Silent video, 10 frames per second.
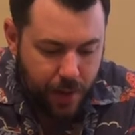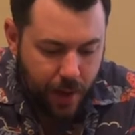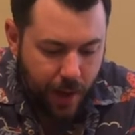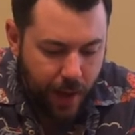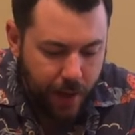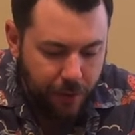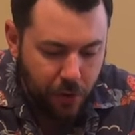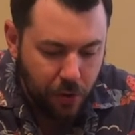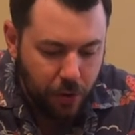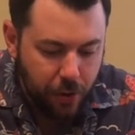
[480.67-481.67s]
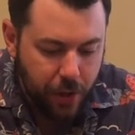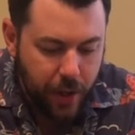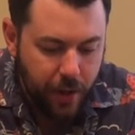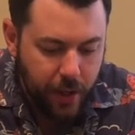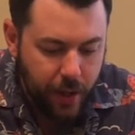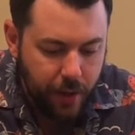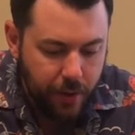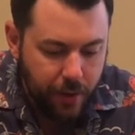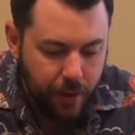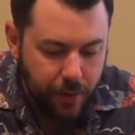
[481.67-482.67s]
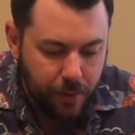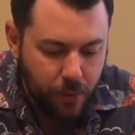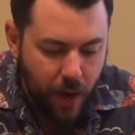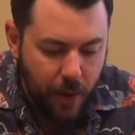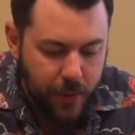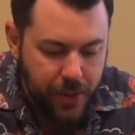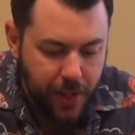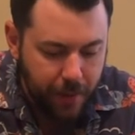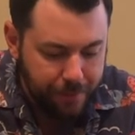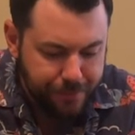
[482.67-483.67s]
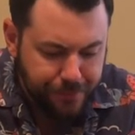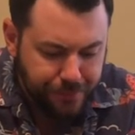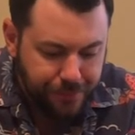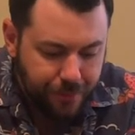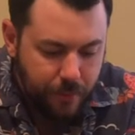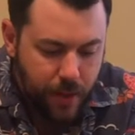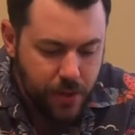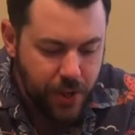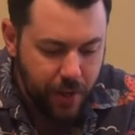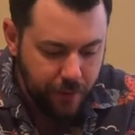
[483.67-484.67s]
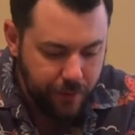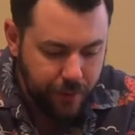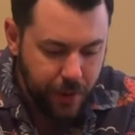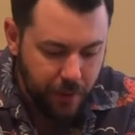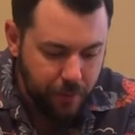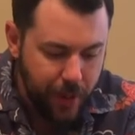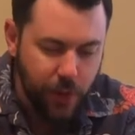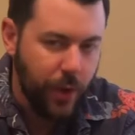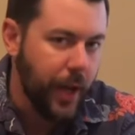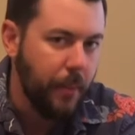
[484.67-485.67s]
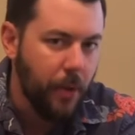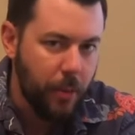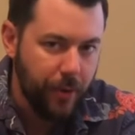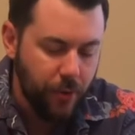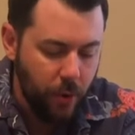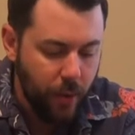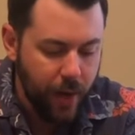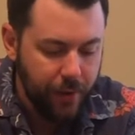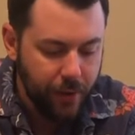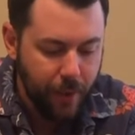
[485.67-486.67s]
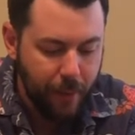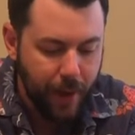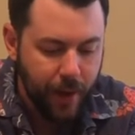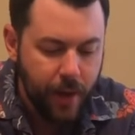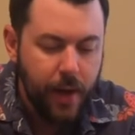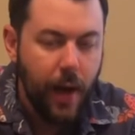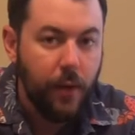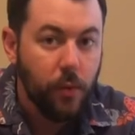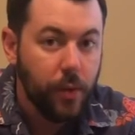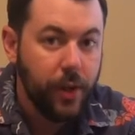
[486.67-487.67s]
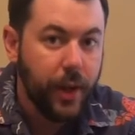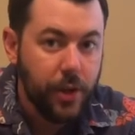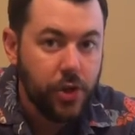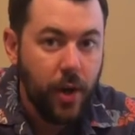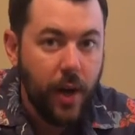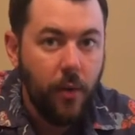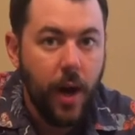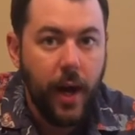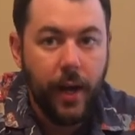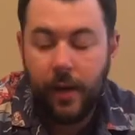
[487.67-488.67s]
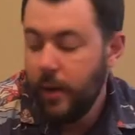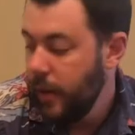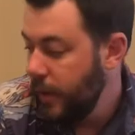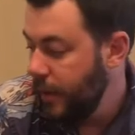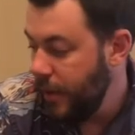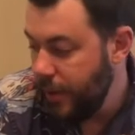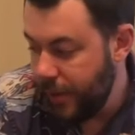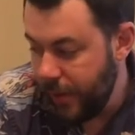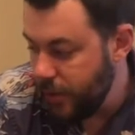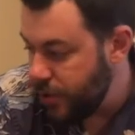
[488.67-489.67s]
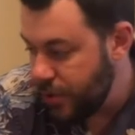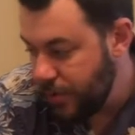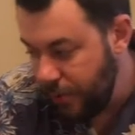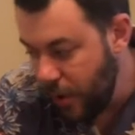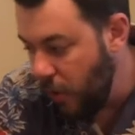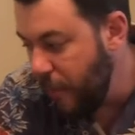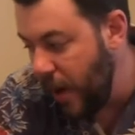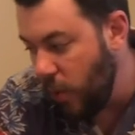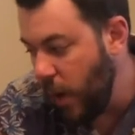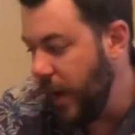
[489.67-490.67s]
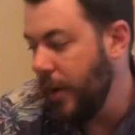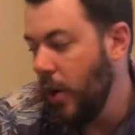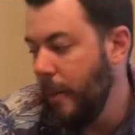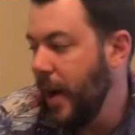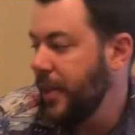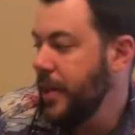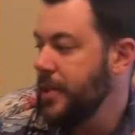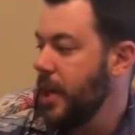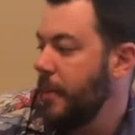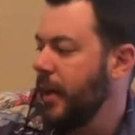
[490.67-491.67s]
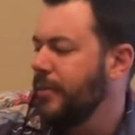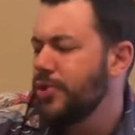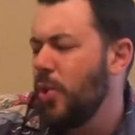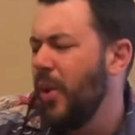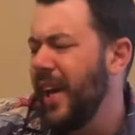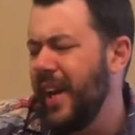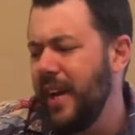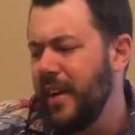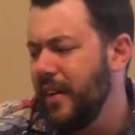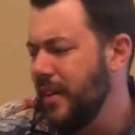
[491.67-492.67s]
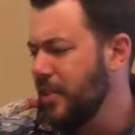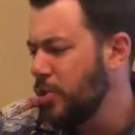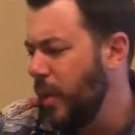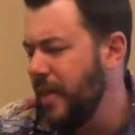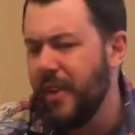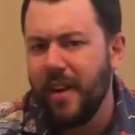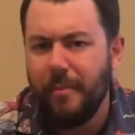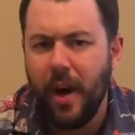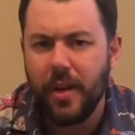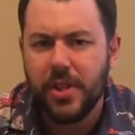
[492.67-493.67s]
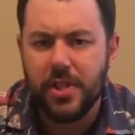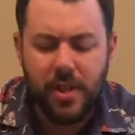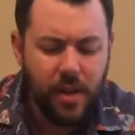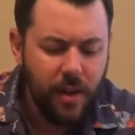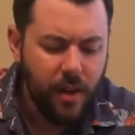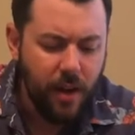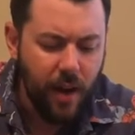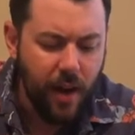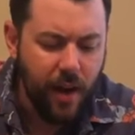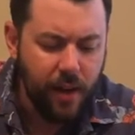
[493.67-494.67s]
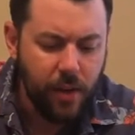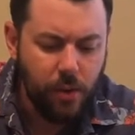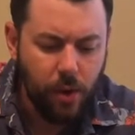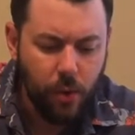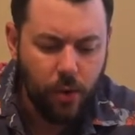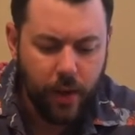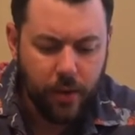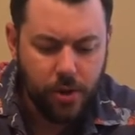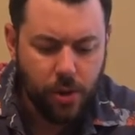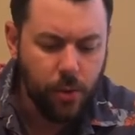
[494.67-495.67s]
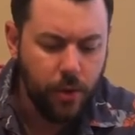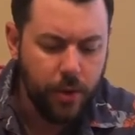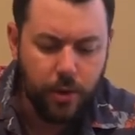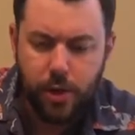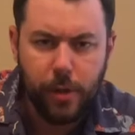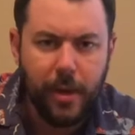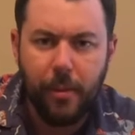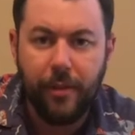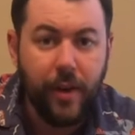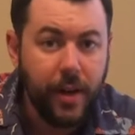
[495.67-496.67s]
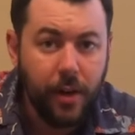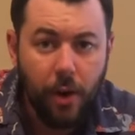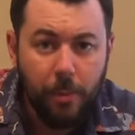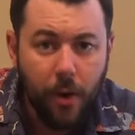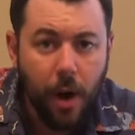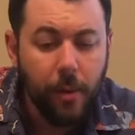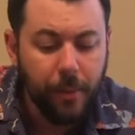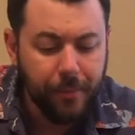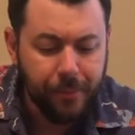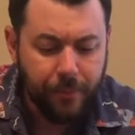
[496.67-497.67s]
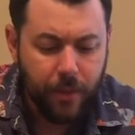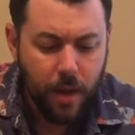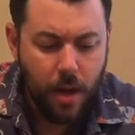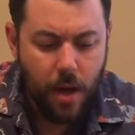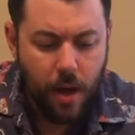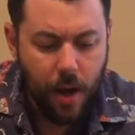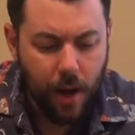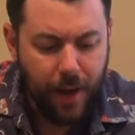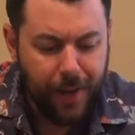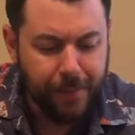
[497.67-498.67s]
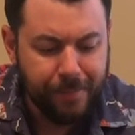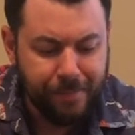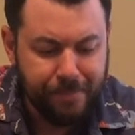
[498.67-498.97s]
if you're looking to get into rye whiskey, say you've been drinking bourbon for a while and you're like, man, I'd really like to try rye. There's no better way to go about this. I mean, 20 to 25 bucks at your local liquor store, you should be able to find it no problem. Yeah,